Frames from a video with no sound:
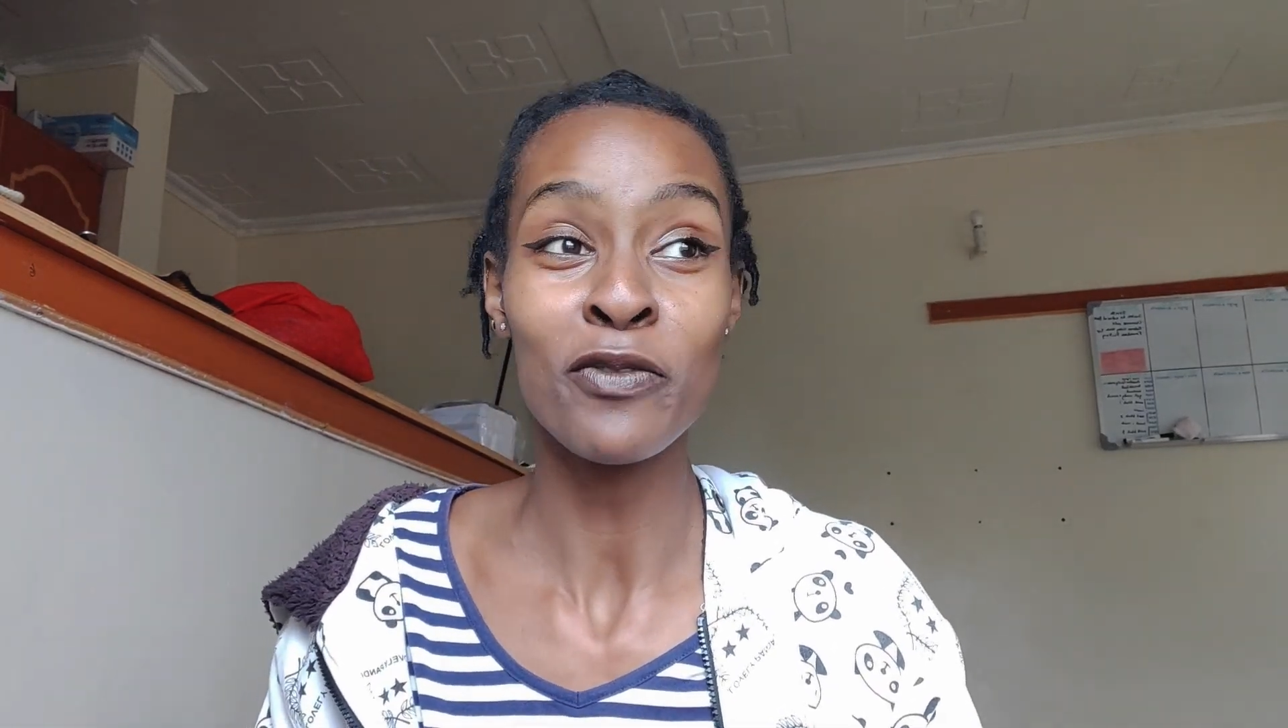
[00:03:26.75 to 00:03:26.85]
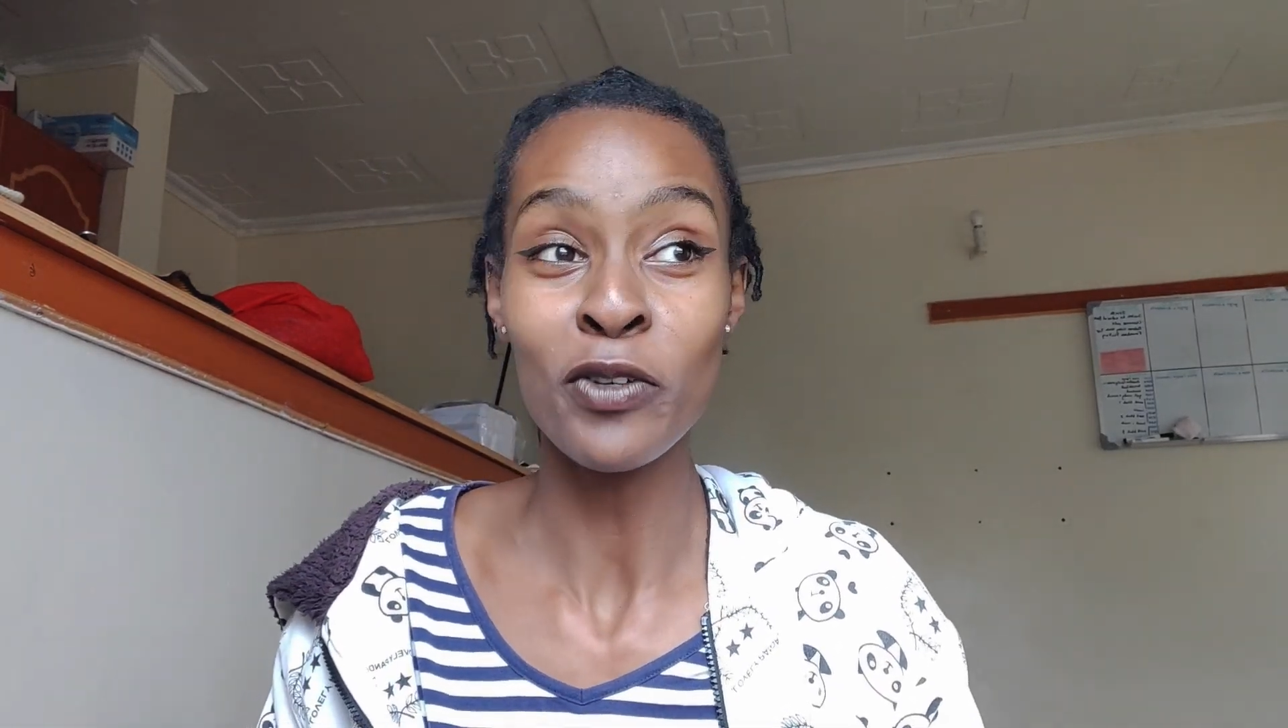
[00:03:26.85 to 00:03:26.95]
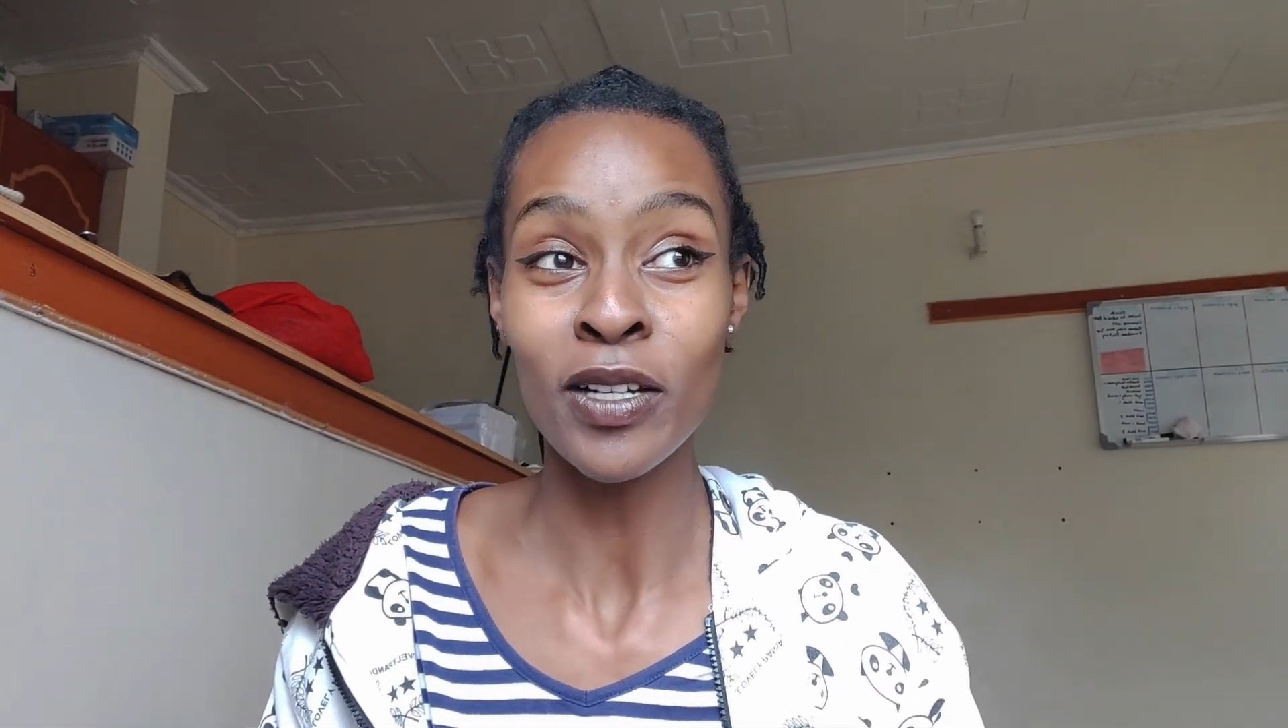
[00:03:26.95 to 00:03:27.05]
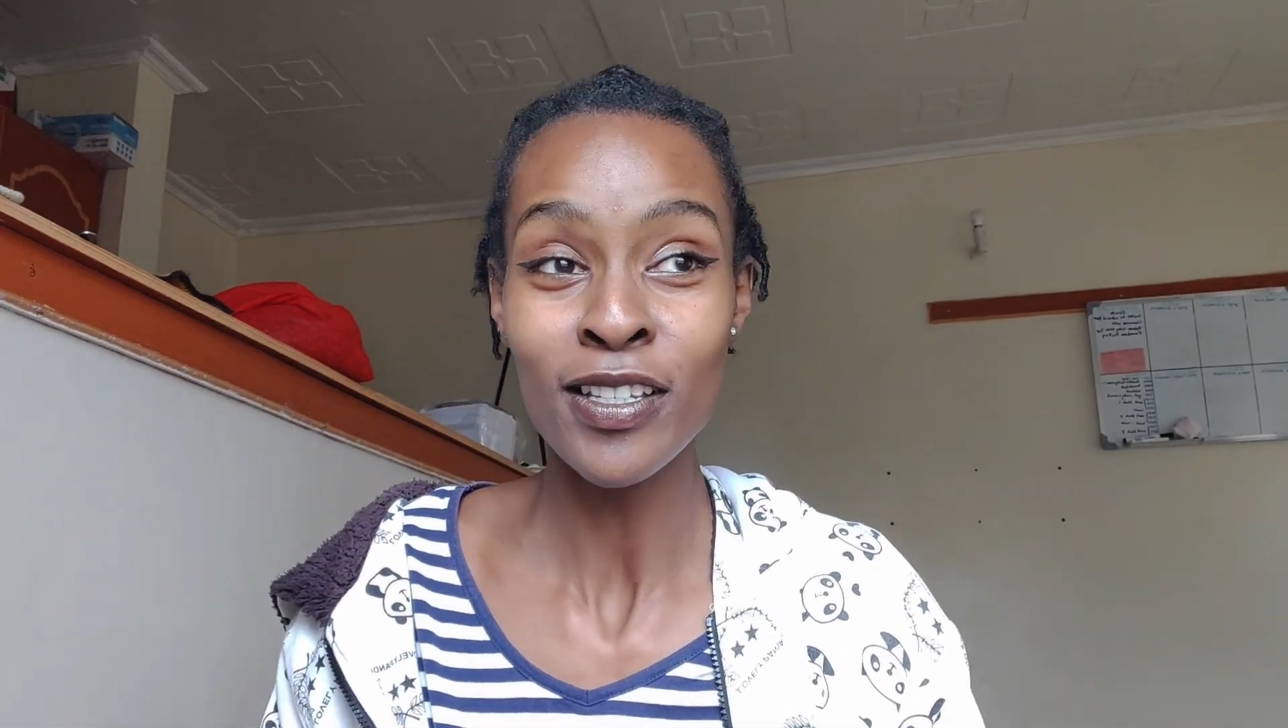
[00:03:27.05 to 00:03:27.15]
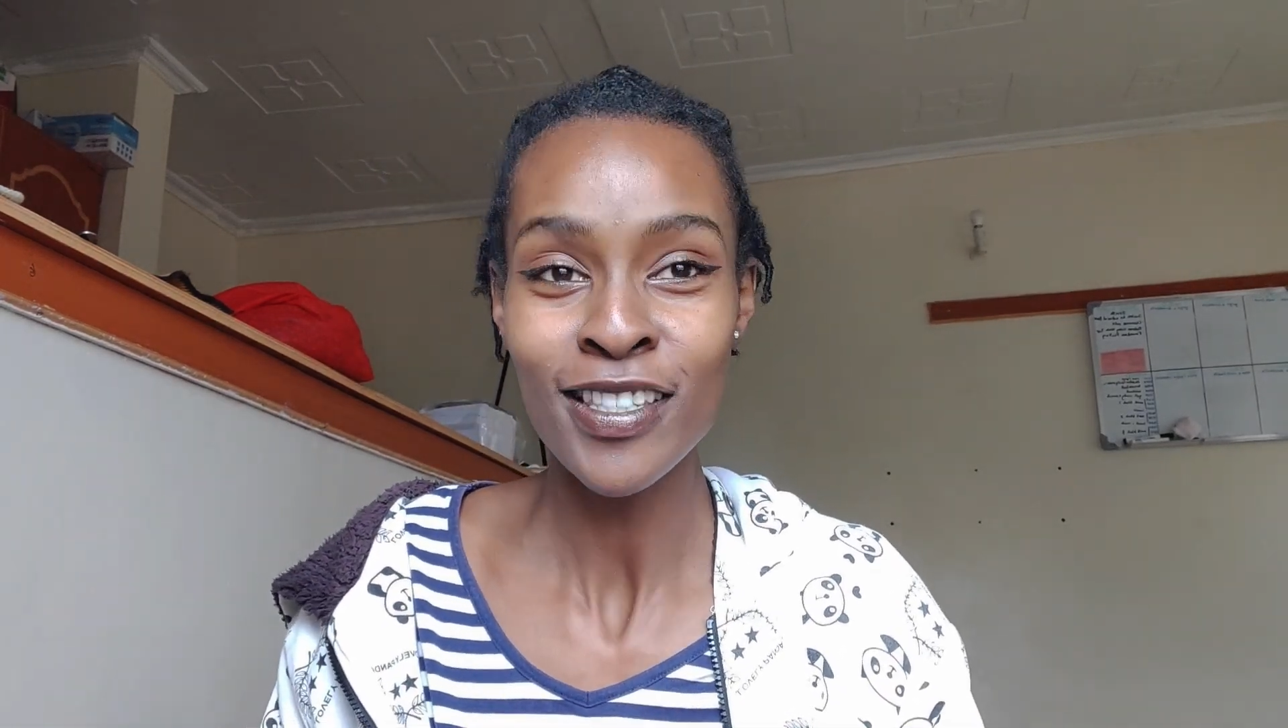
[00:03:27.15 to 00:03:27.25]

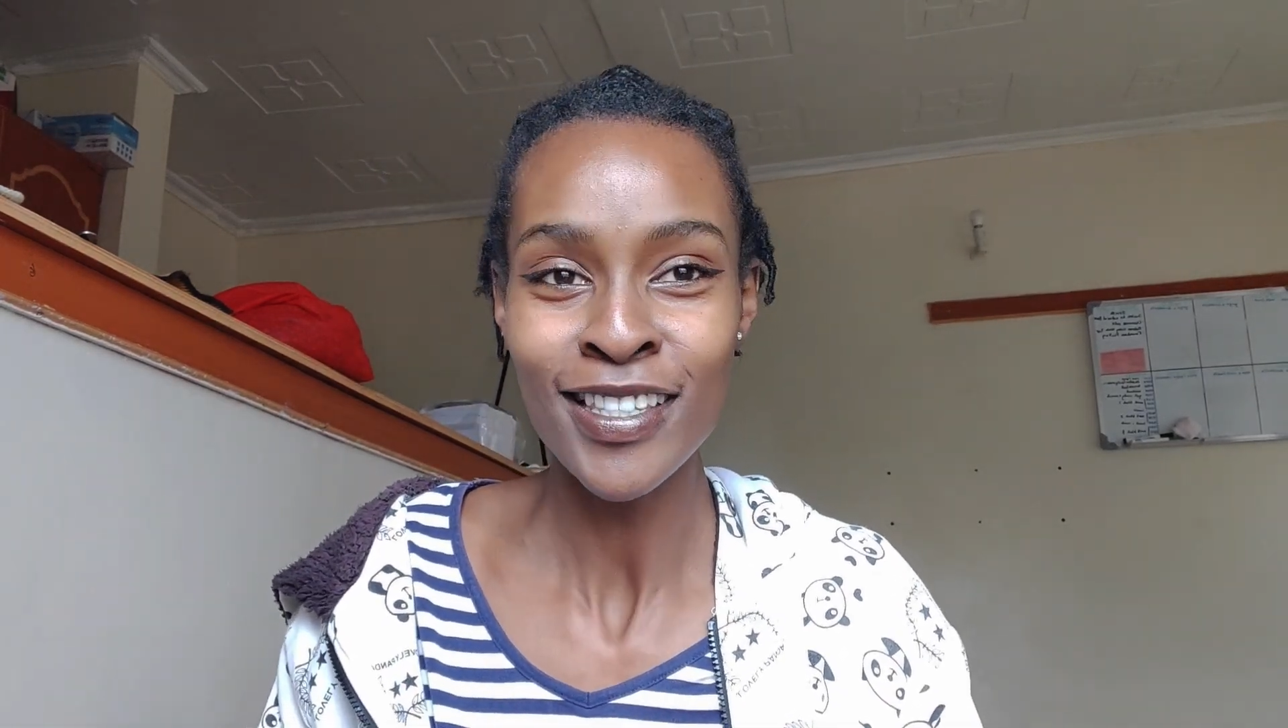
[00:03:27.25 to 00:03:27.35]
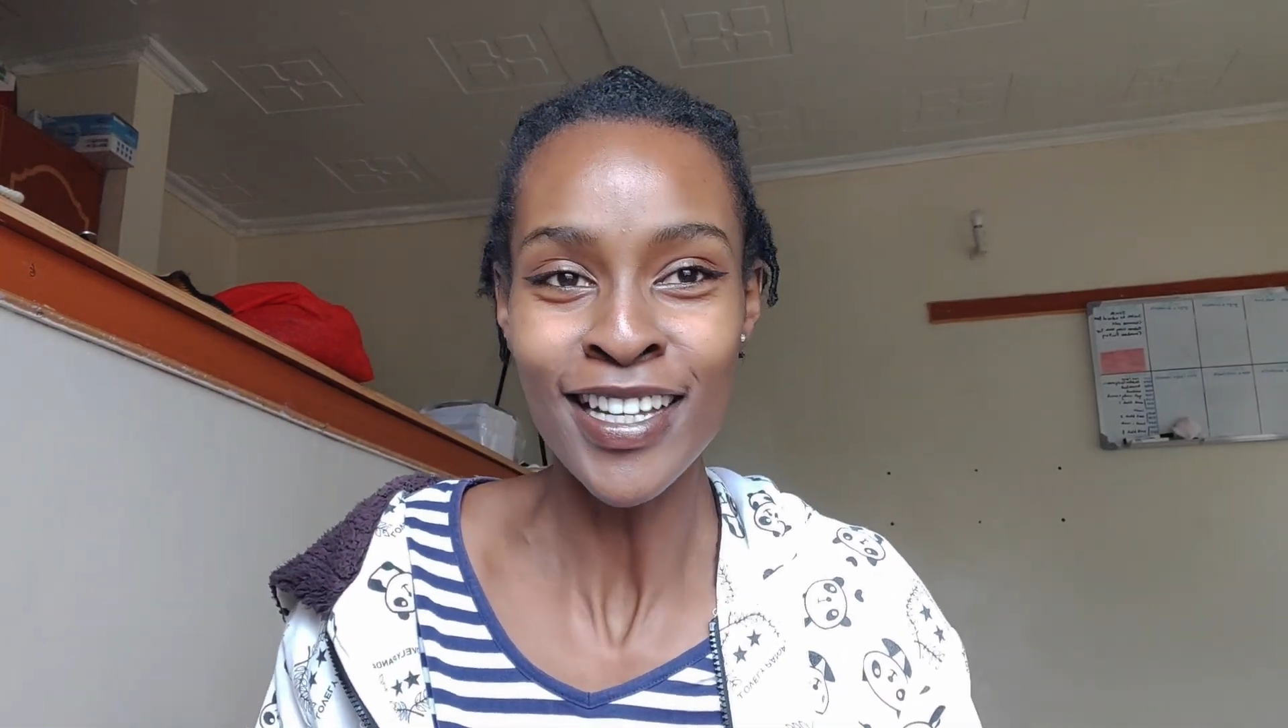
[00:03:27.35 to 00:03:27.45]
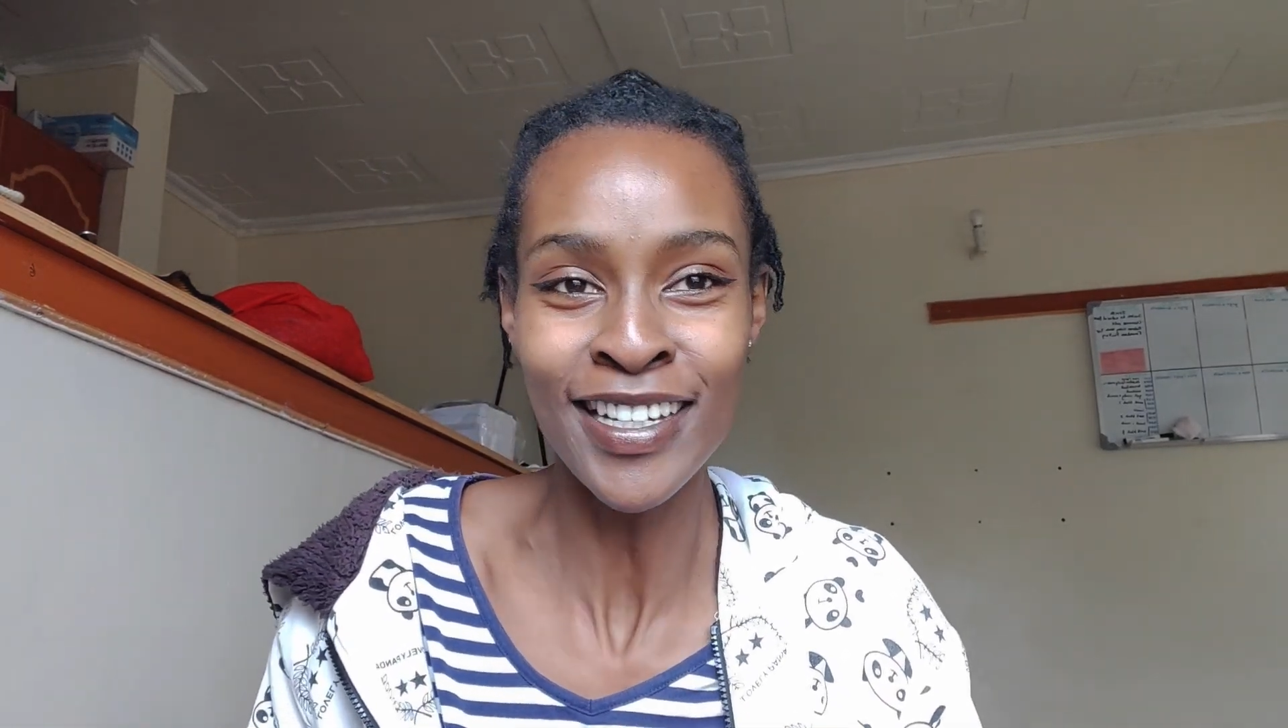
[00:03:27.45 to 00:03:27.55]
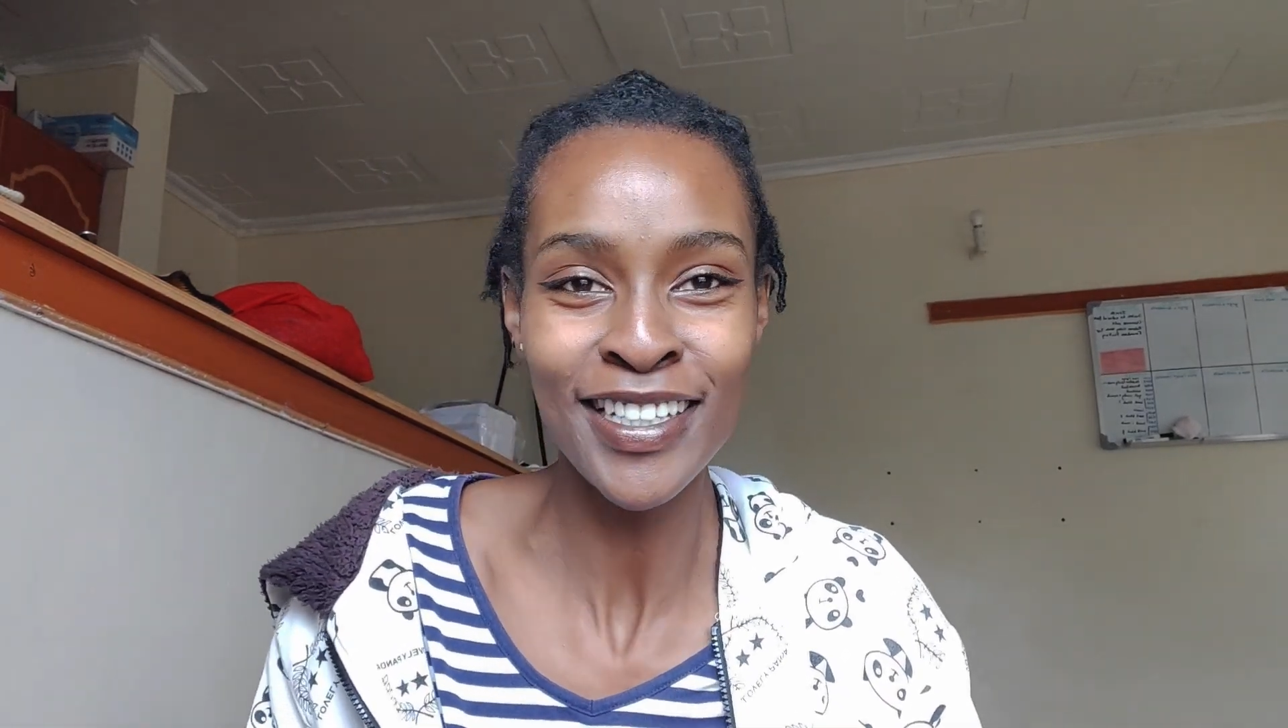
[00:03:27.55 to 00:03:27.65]
focus